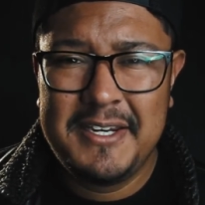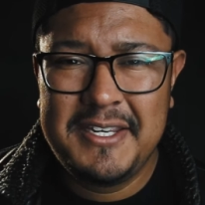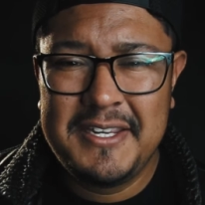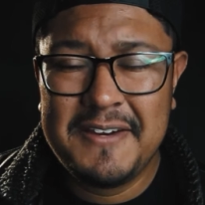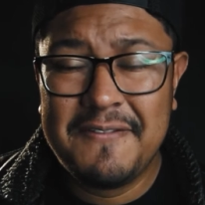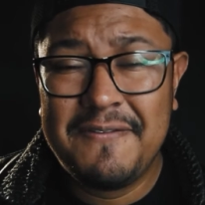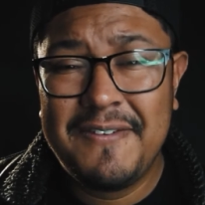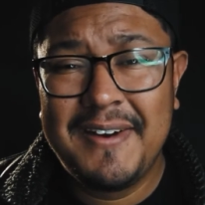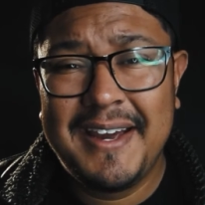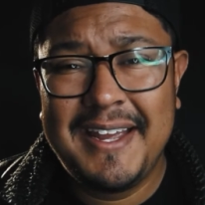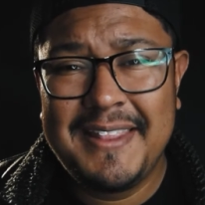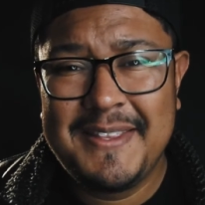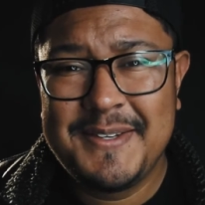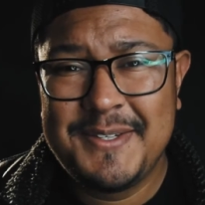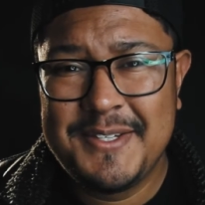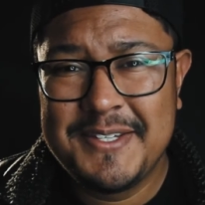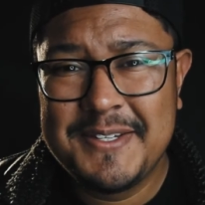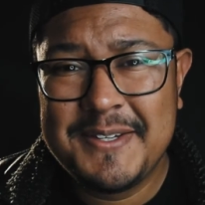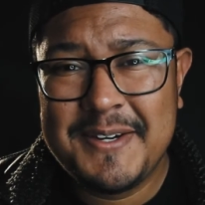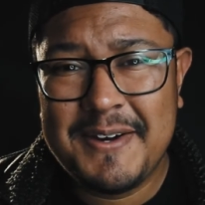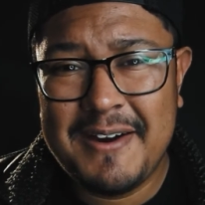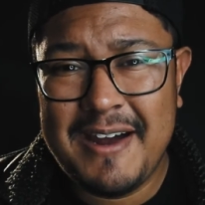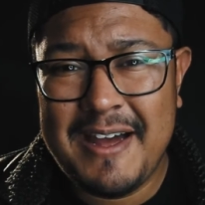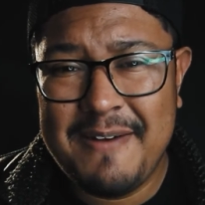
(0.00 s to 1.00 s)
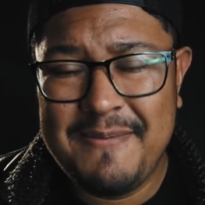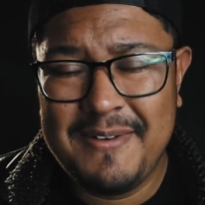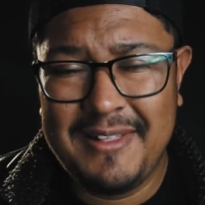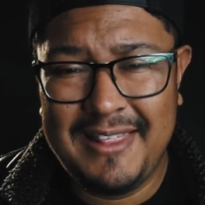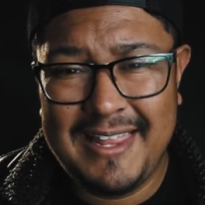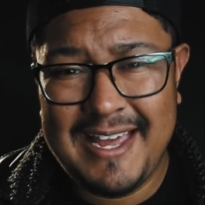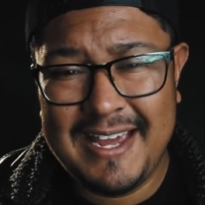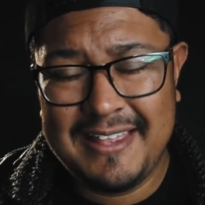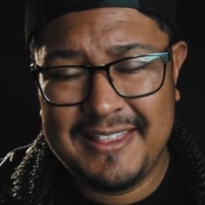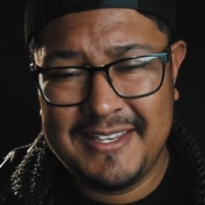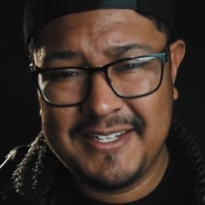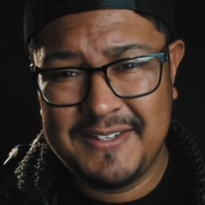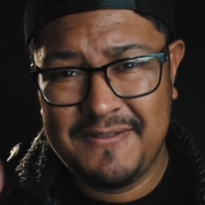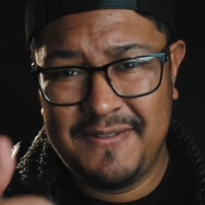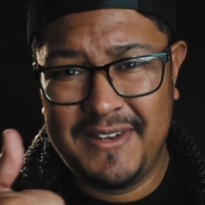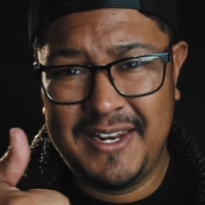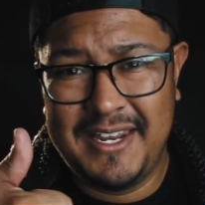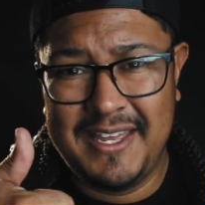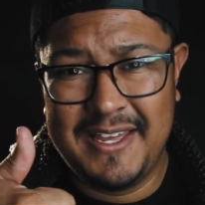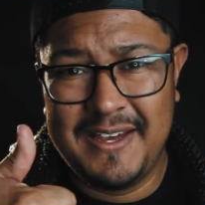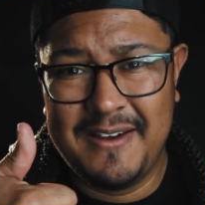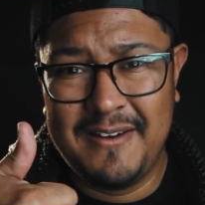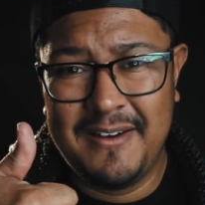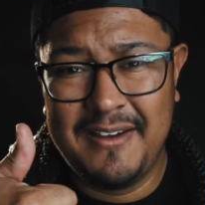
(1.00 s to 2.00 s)
Don't forget to subscribe and like this
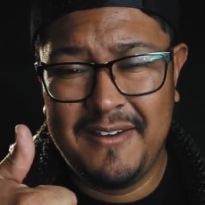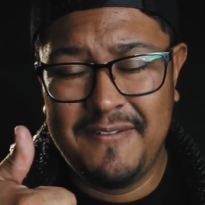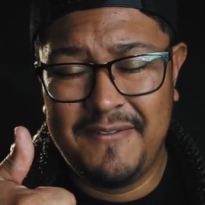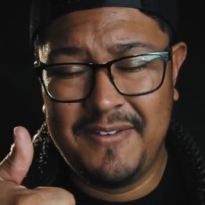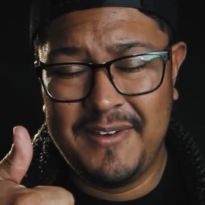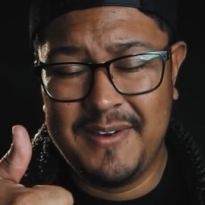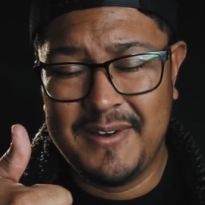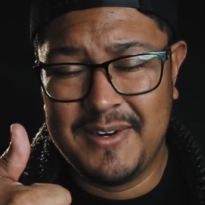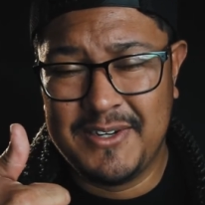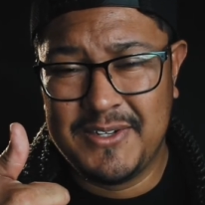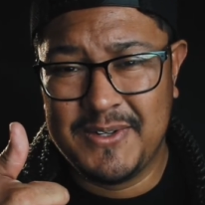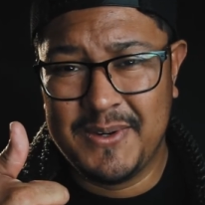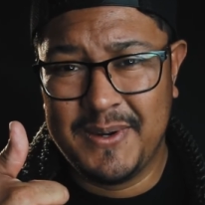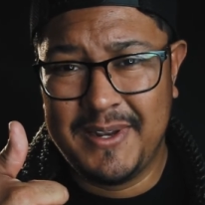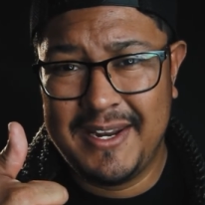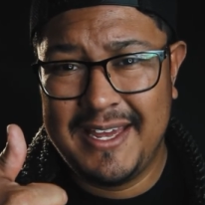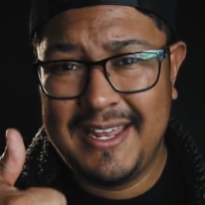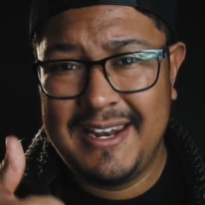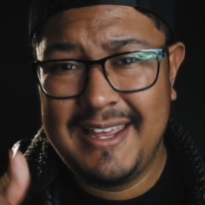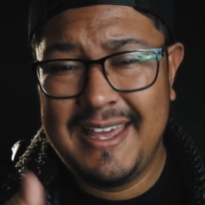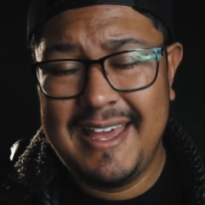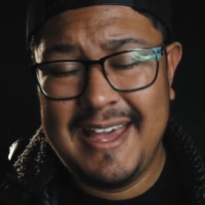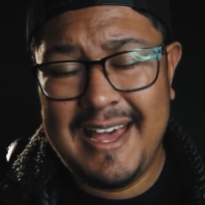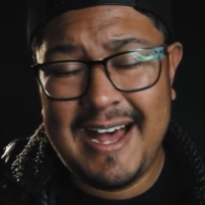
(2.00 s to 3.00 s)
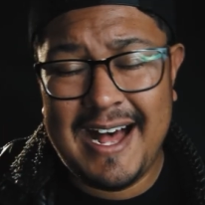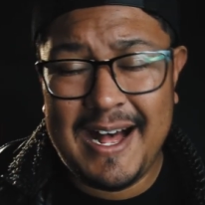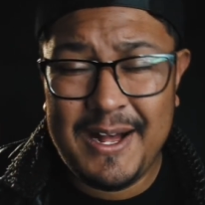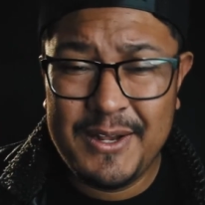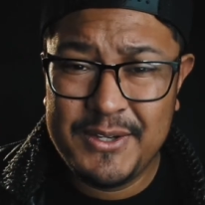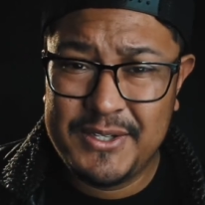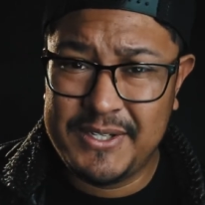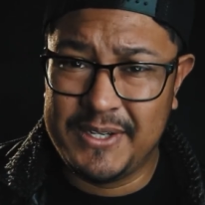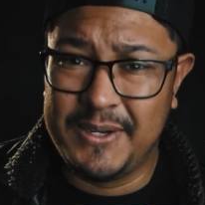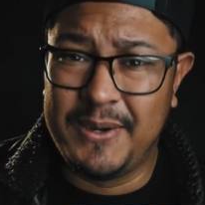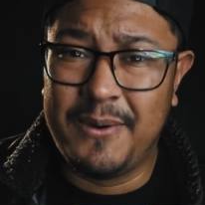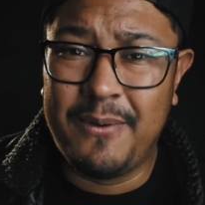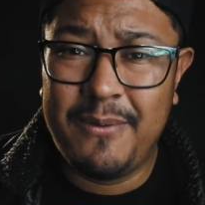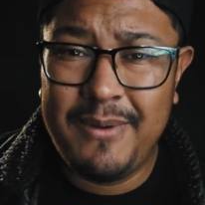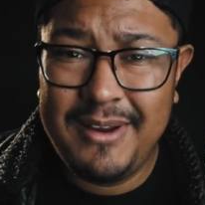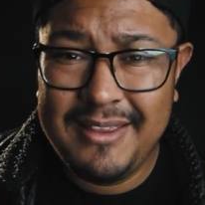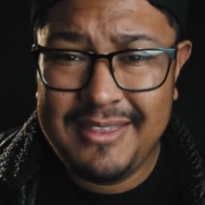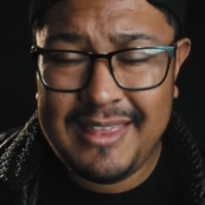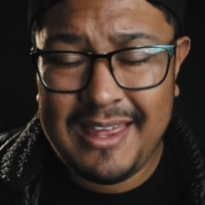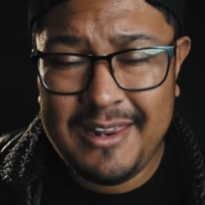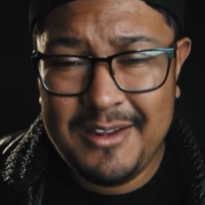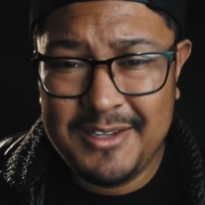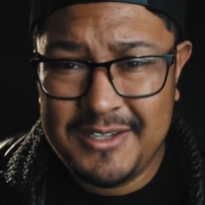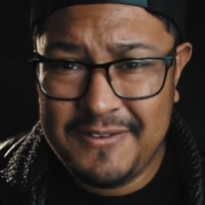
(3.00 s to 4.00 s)
video if you enjoyed it. Also,
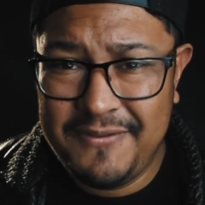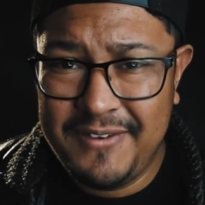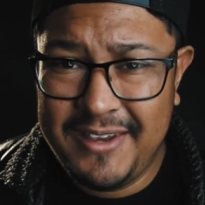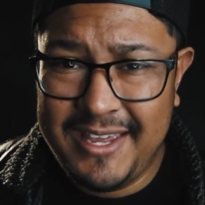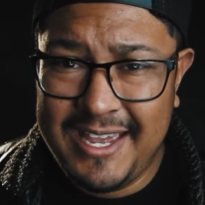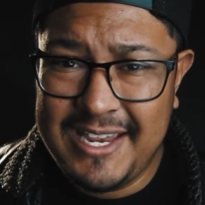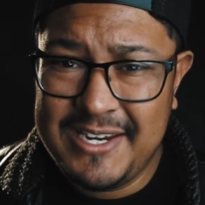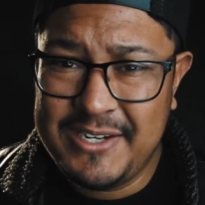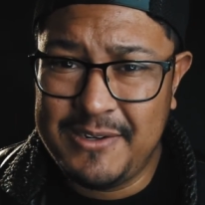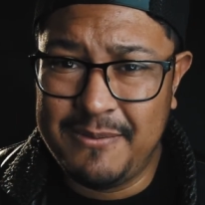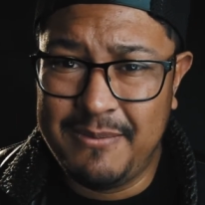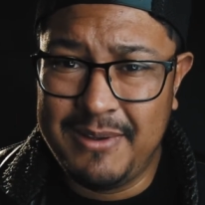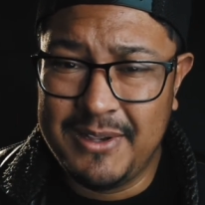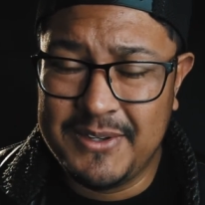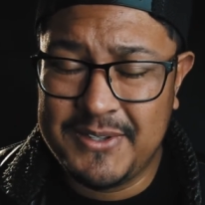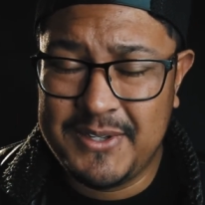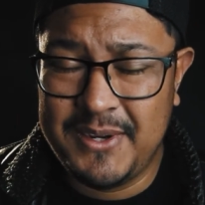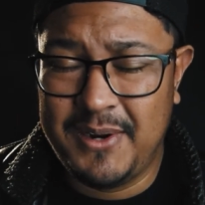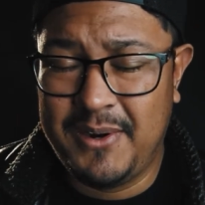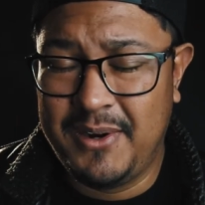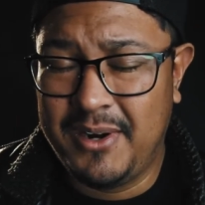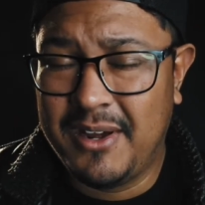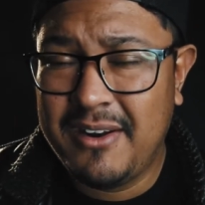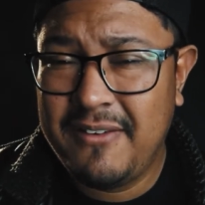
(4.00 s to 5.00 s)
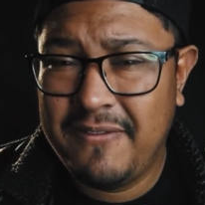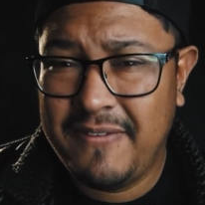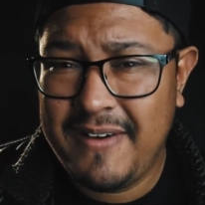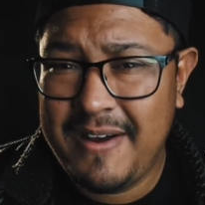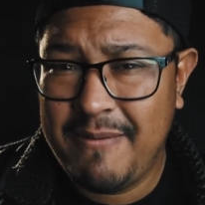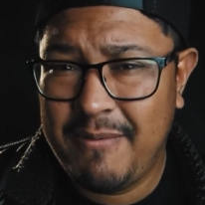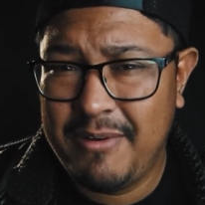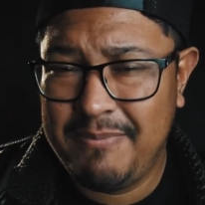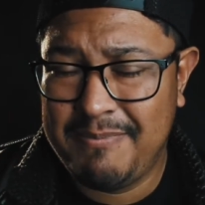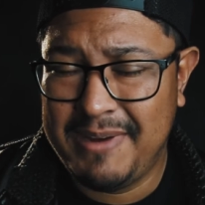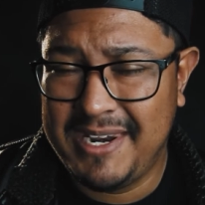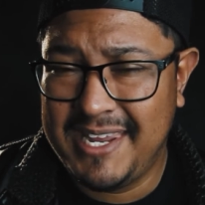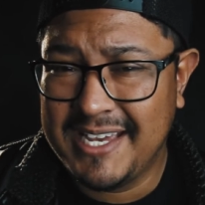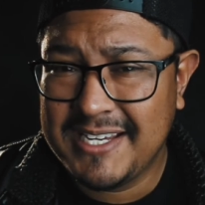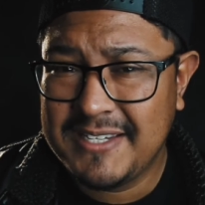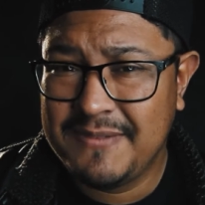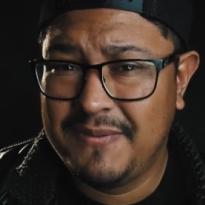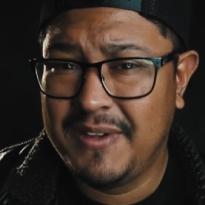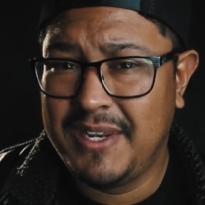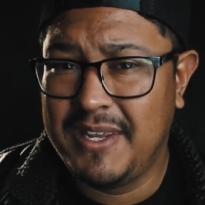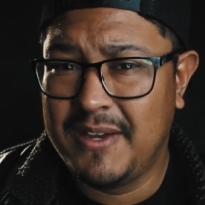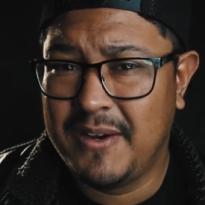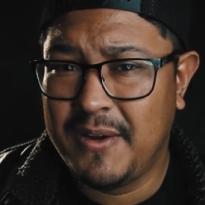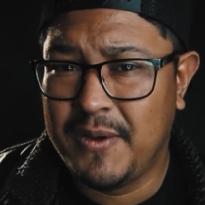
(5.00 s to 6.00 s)
ring that notification bell so you're notified when my
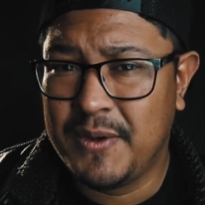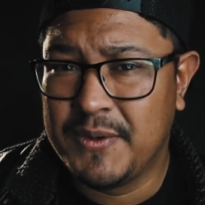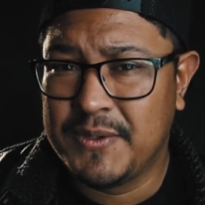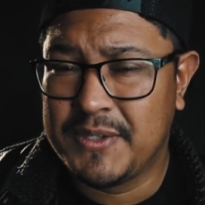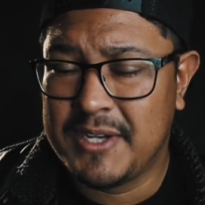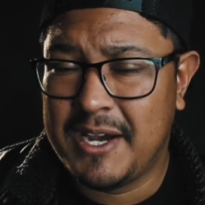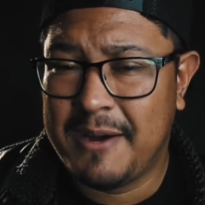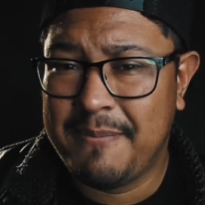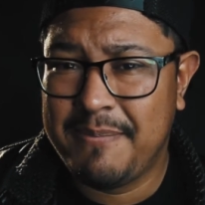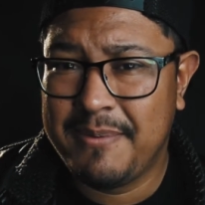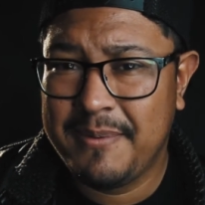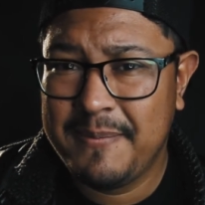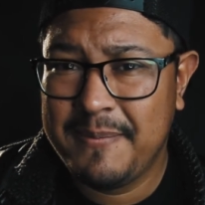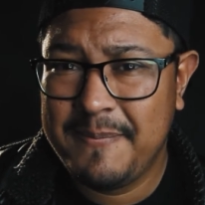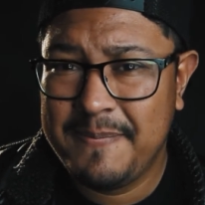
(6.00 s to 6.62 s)
next video goes up.